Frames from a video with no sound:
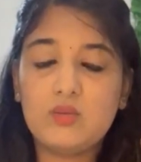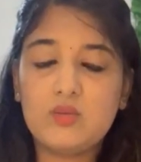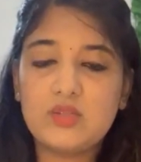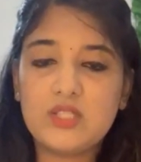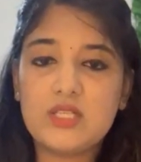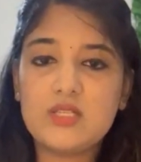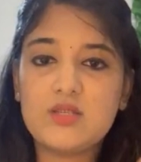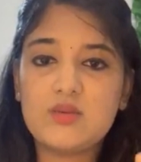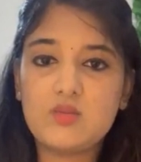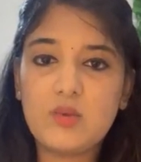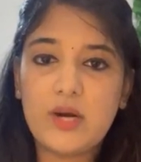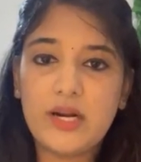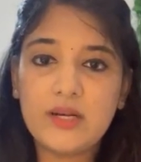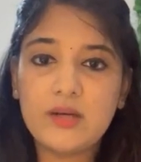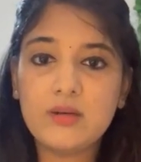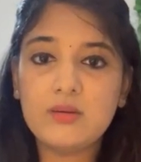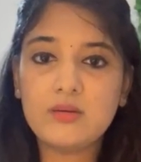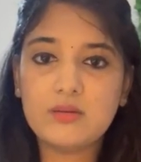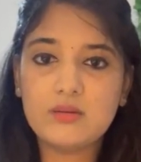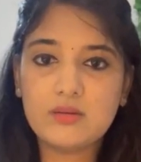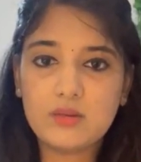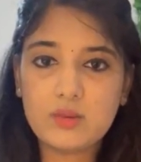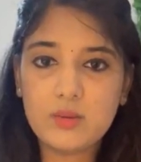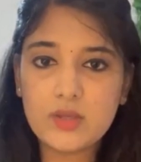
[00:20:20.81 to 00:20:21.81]
just
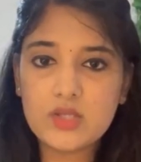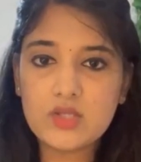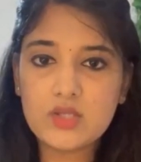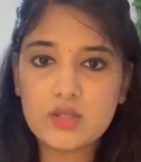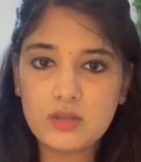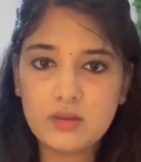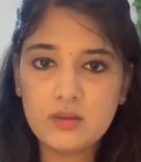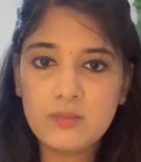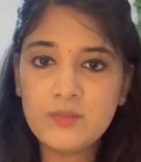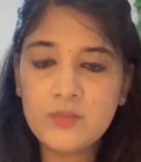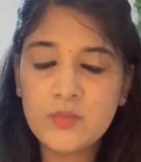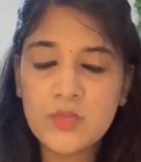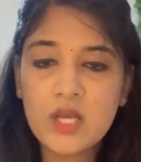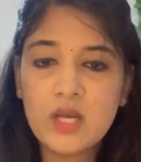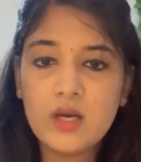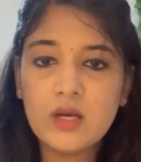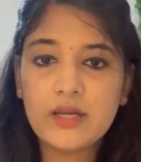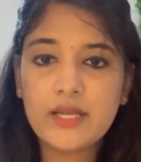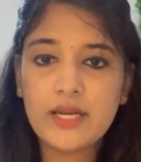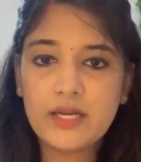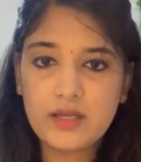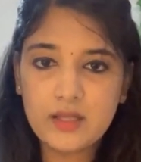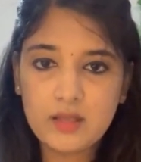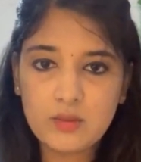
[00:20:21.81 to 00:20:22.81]
one question,
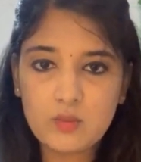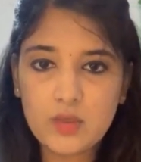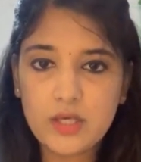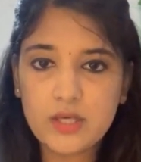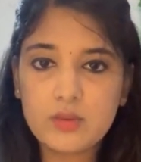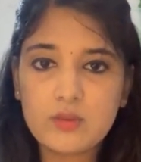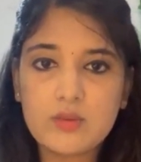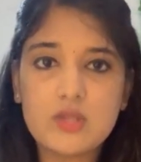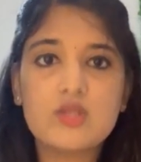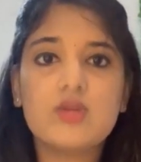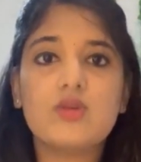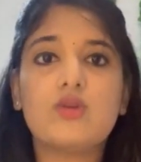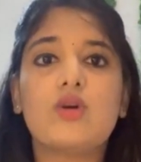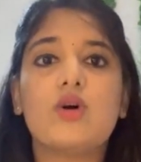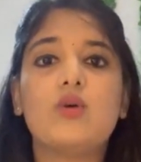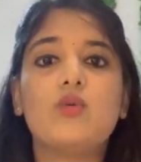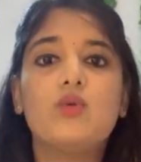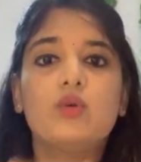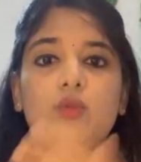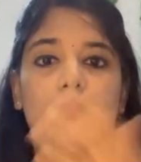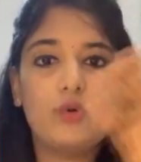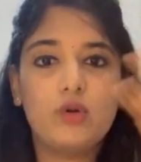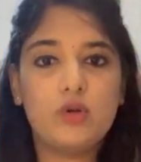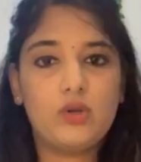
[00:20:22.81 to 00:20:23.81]
getting one question wrong
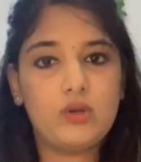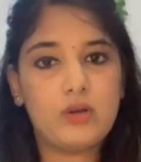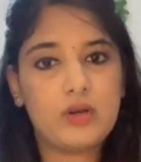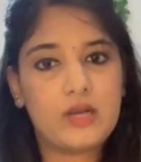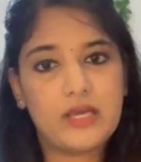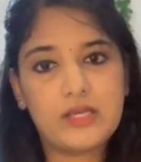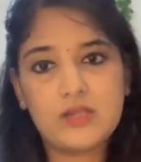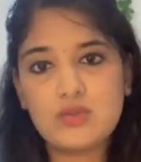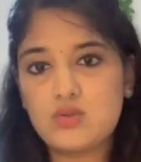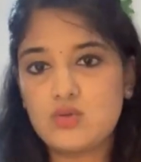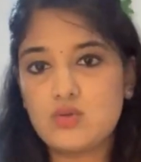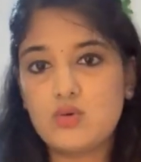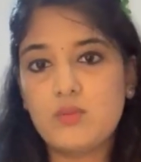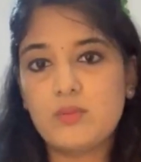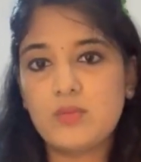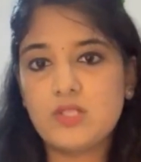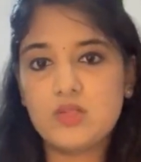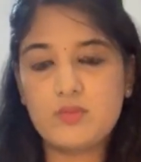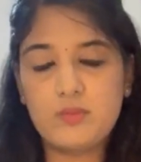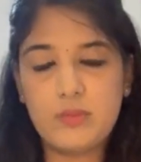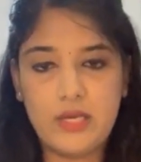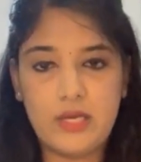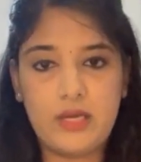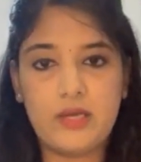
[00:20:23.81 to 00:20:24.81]
would put your rank so
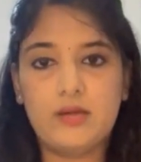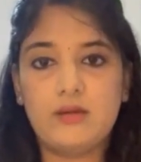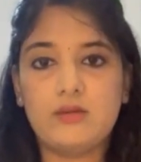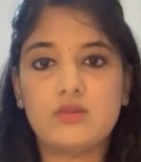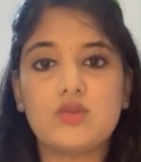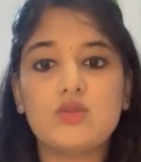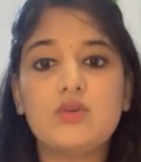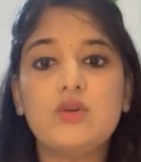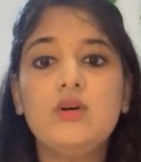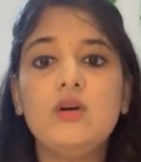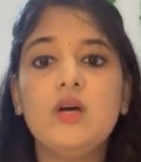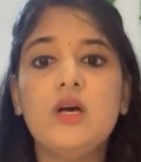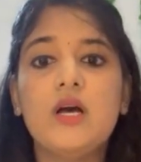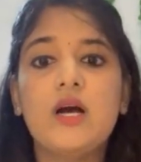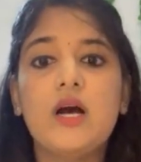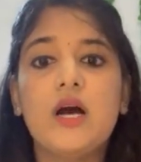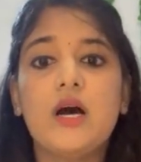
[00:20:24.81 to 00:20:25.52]
much behind. So